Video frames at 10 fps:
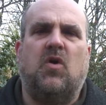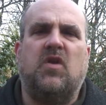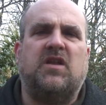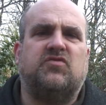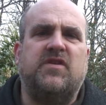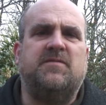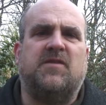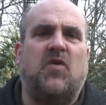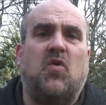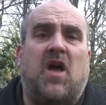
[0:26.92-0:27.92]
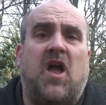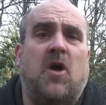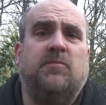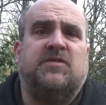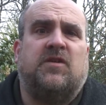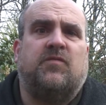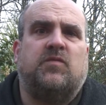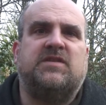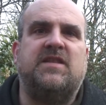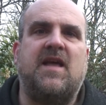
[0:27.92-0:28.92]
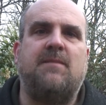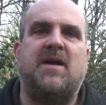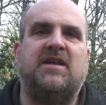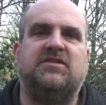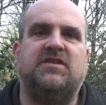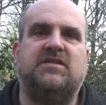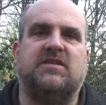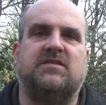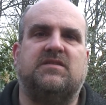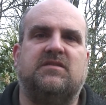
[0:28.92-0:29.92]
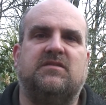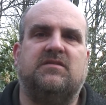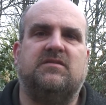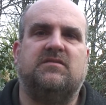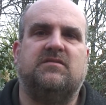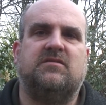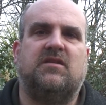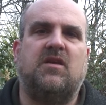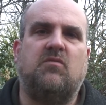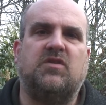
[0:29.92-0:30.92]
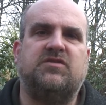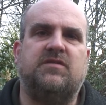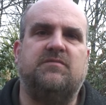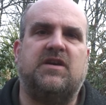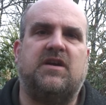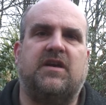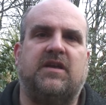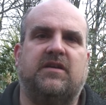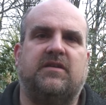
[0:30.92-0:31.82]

All I dreamed of, all I hoped of, was in that man Jesus, and I watched him die.